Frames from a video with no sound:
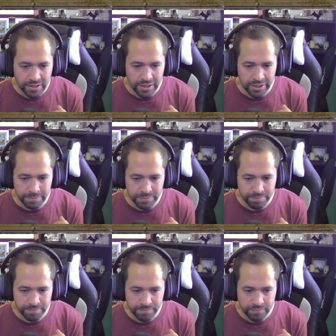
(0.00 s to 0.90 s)

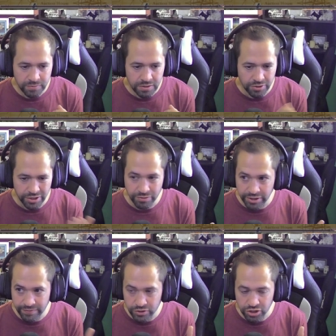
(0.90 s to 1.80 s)

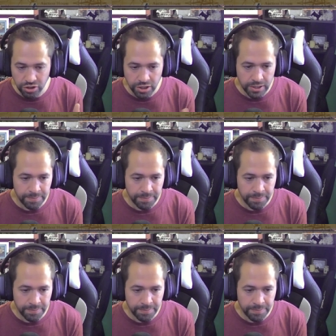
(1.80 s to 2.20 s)
33 for sure.